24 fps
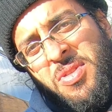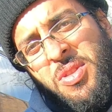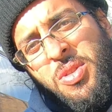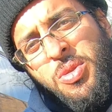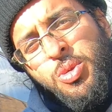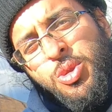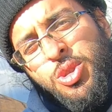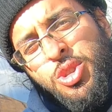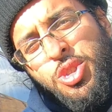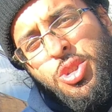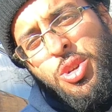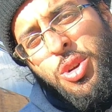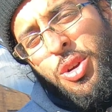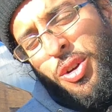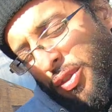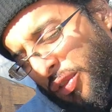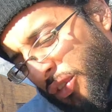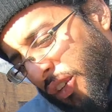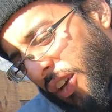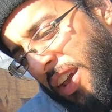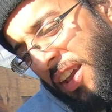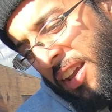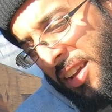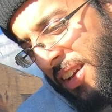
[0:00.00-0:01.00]
What do you lot
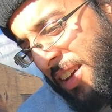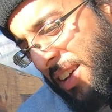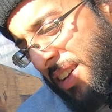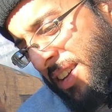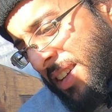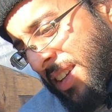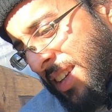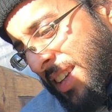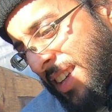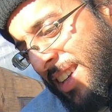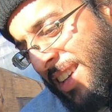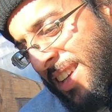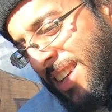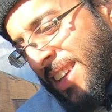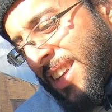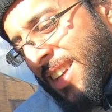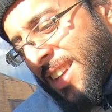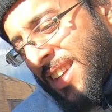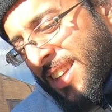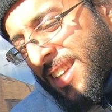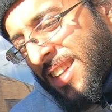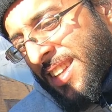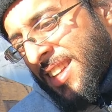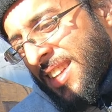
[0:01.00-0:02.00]
think?
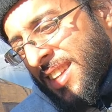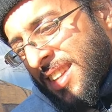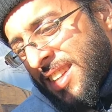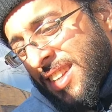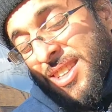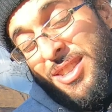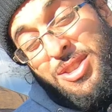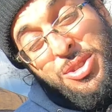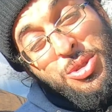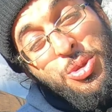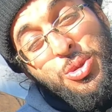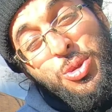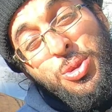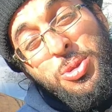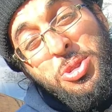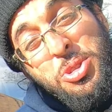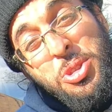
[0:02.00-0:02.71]
It's a good